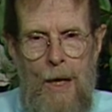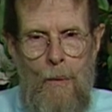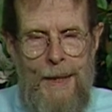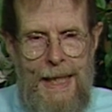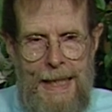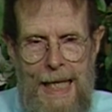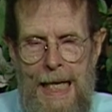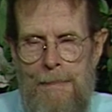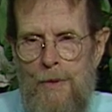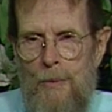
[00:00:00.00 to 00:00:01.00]
When it
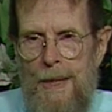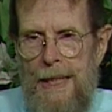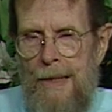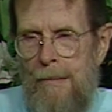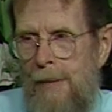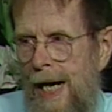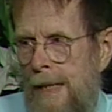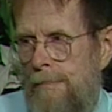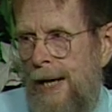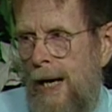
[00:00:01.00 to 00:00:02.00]
came to a
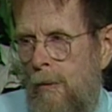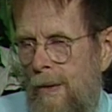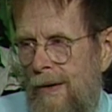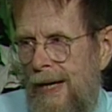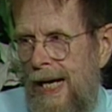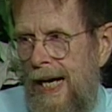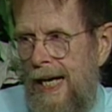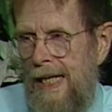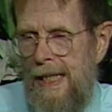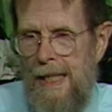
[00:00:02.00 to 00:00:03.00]
nearby power
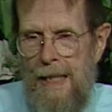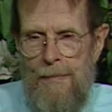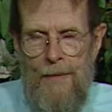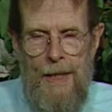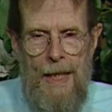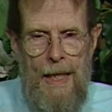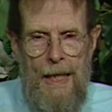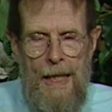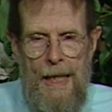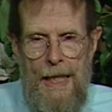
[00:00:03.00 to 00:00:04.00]
line,
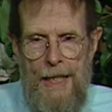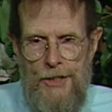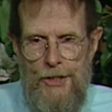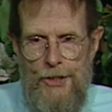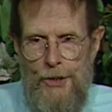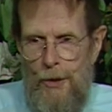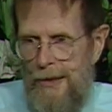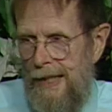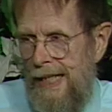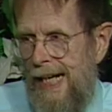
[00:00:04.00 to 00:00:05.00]
it
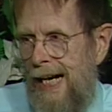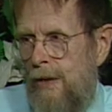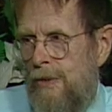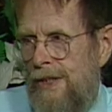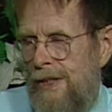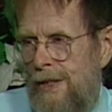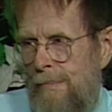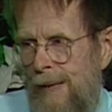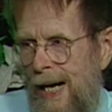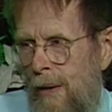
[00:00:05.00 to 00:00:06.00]
shorted out the
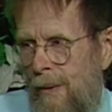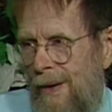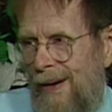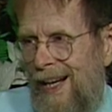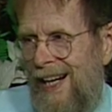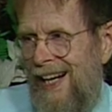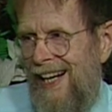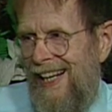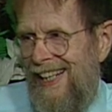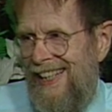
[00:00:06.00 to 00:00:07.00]
power
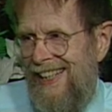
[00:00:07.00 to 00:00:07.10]
line.